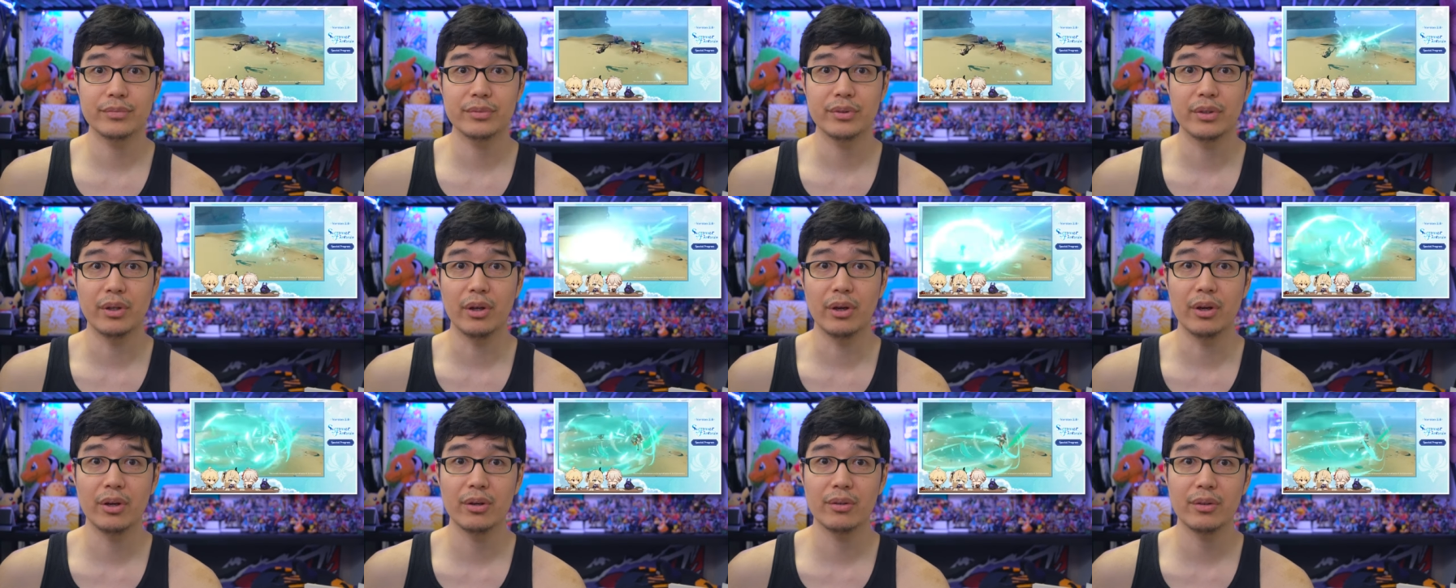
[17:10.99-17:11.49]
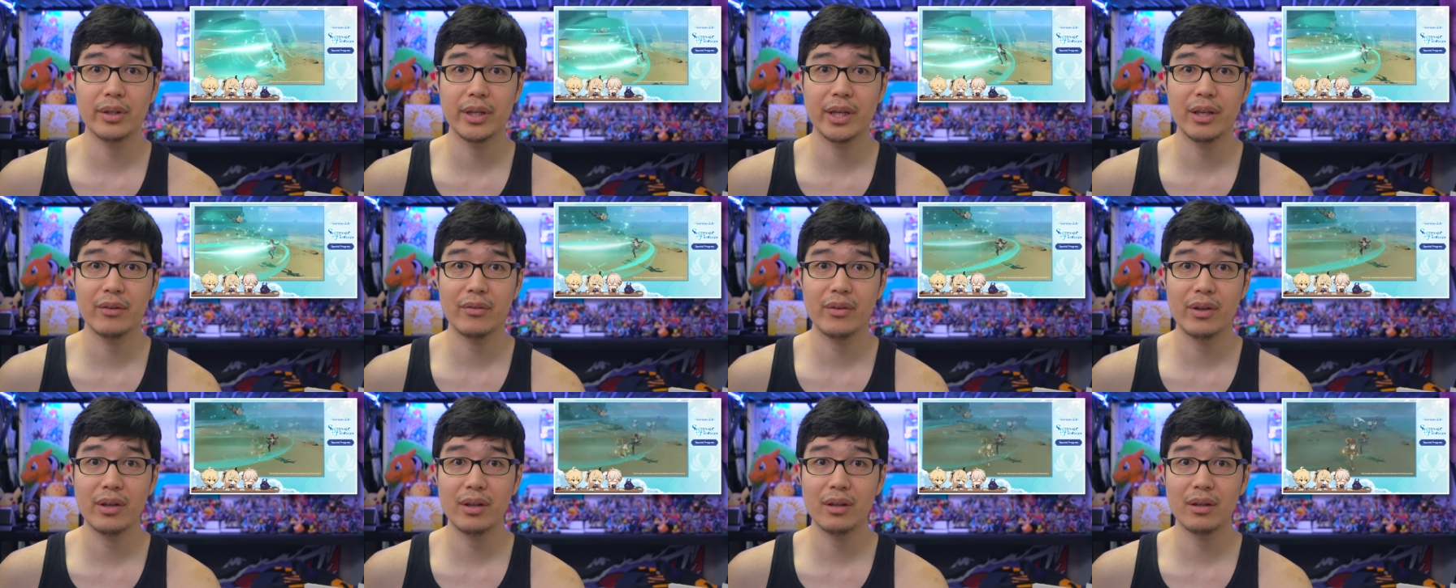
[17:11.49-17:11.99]
they're
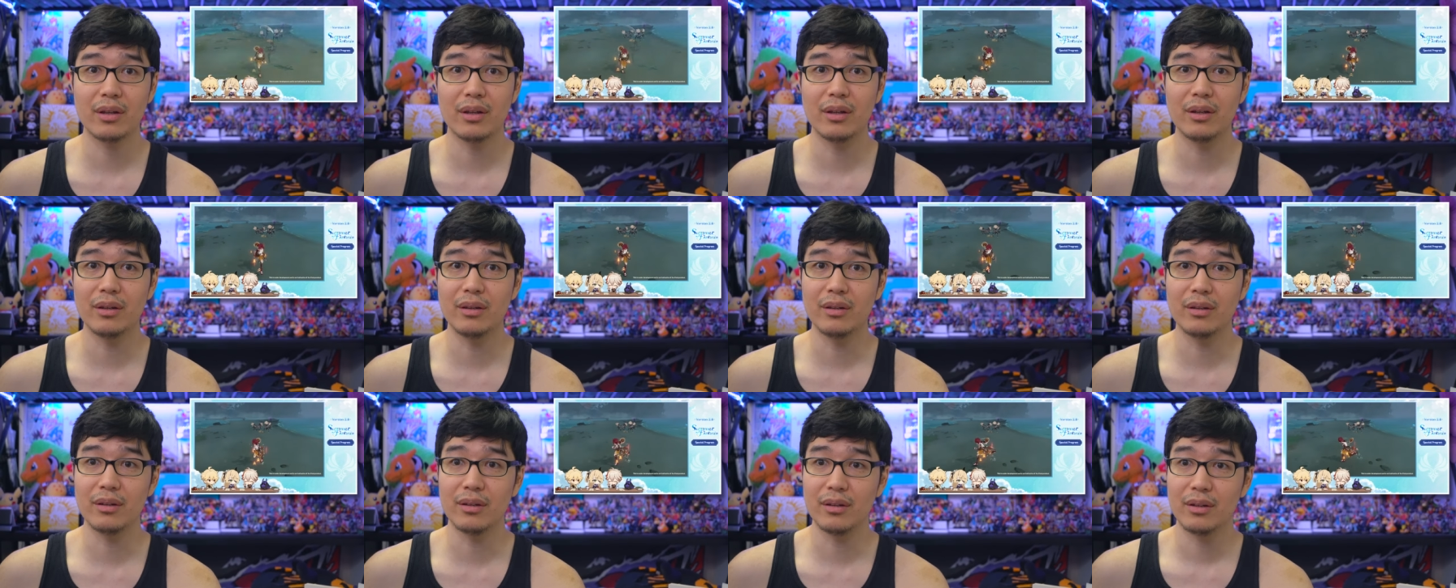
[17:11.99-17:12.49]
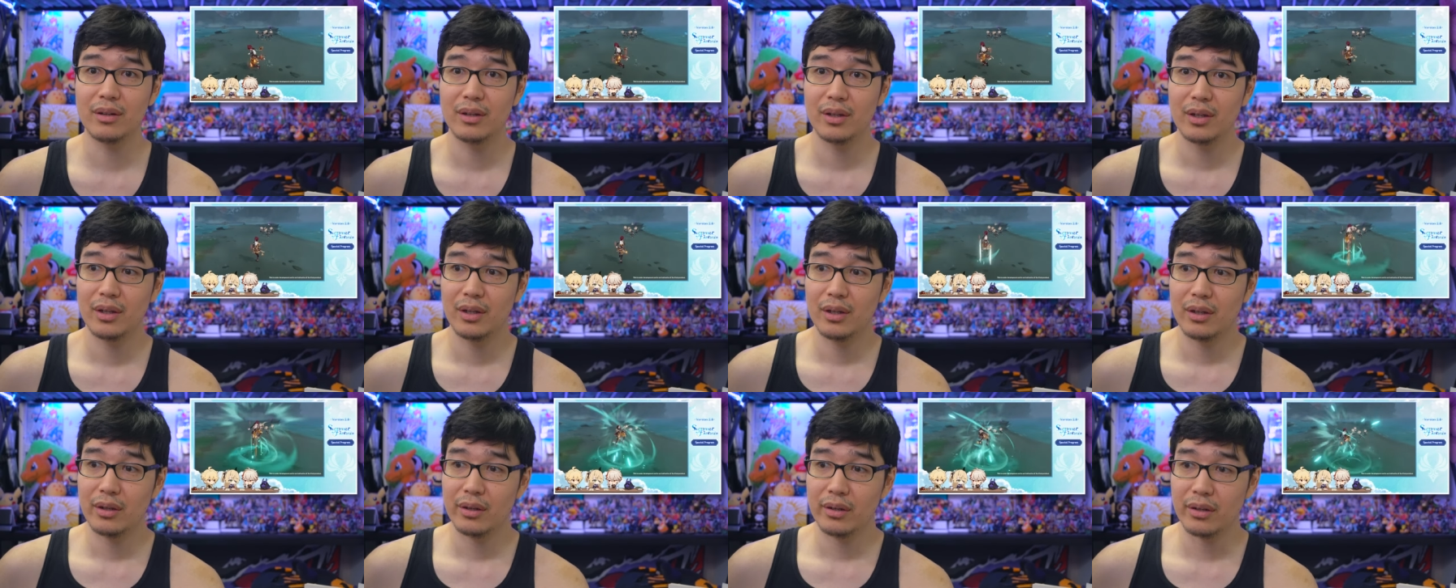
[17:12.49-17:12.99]
leaving and
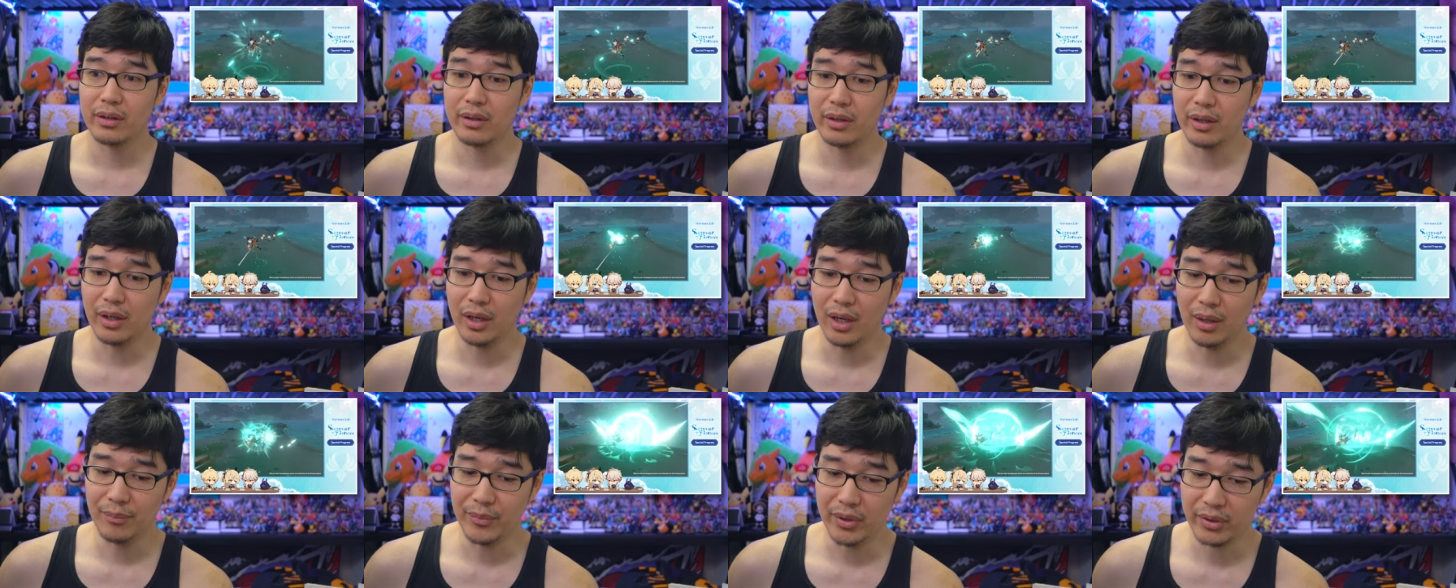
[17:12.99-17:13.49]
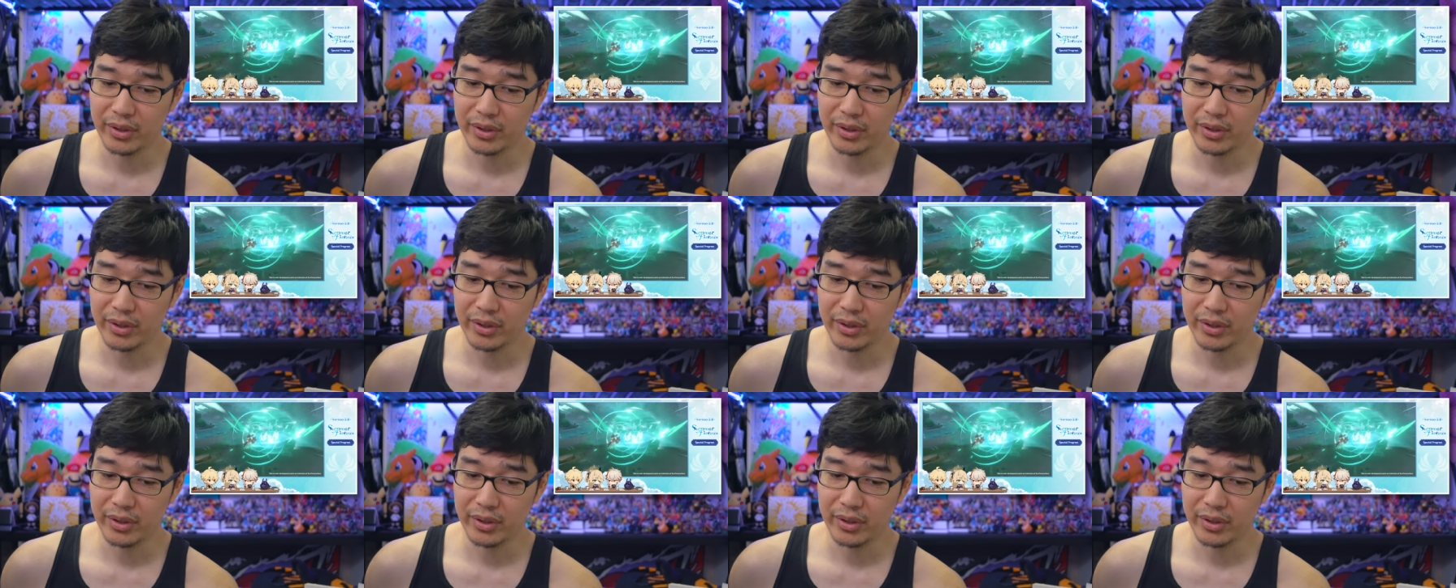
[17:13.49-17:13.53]
um,